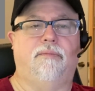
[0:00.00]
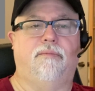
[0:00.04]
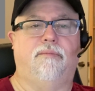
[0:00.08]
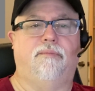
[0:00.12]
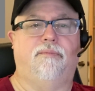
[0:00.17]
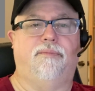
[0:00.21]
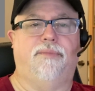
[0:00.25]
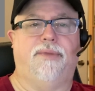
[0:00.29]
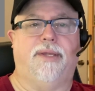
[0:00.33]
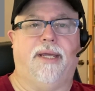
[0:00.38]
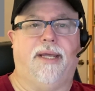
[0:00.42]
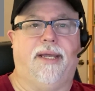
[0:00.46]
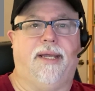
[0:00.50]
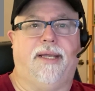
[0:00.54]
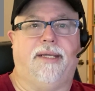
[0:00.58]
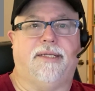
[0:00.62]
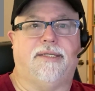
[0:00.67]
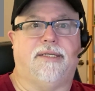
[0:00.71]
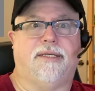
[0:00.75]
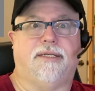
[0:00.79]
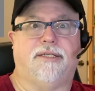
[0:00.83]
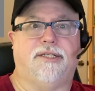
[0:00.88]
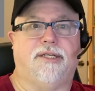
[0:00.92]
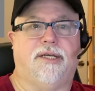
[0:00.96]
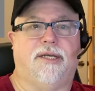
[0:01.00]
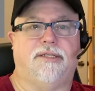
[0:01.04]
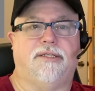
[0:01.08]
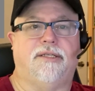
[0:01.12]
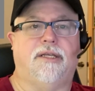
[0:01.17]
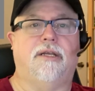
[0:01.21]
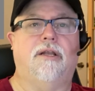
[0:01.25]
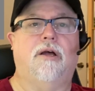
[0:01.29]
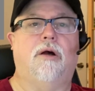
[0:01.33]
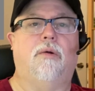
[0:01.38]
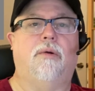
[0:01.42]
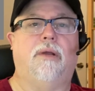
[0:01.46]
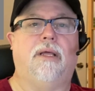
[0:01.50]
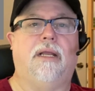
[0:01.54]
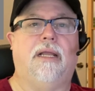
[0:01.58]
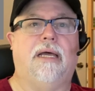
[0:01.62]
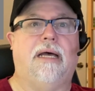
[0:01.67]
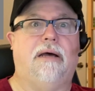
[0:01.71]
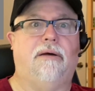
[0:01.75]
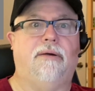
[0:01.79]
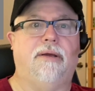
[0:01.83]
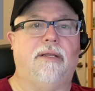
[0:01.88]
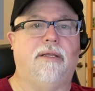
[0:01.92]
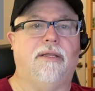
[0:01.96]
they suggest that only
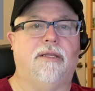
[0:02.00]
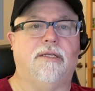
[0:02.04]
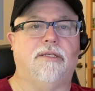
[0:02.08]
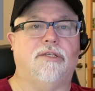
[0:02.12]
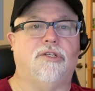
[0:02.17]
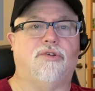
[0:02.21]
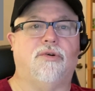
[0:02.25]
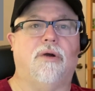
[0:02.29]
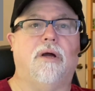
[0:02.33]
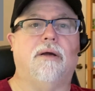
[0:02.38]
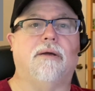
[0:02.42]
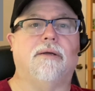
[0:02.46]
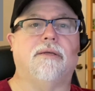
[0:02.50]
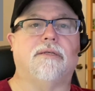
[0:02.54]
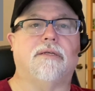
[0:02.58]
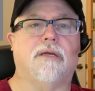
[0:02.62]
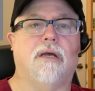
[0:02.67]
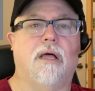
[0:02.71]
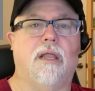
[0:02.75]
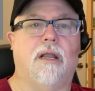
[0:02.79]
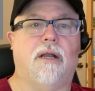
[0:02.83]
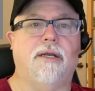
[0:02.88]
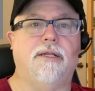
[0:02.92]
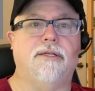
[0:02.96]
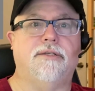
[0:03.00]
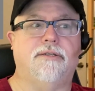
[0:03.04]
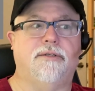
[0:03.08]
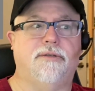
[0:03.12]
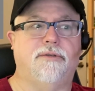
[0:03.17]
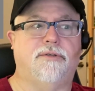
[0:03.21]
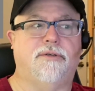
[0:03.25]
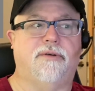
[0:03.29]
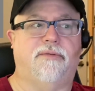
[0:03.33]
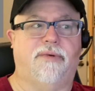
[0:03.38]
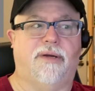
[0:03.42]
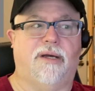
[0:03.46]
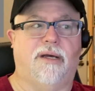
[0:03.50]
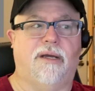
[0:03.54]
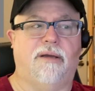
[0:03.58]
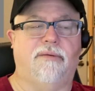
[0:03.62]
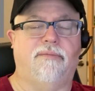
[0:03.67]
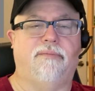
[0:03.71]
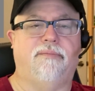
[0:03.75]
allowing the strongest colonies to survive.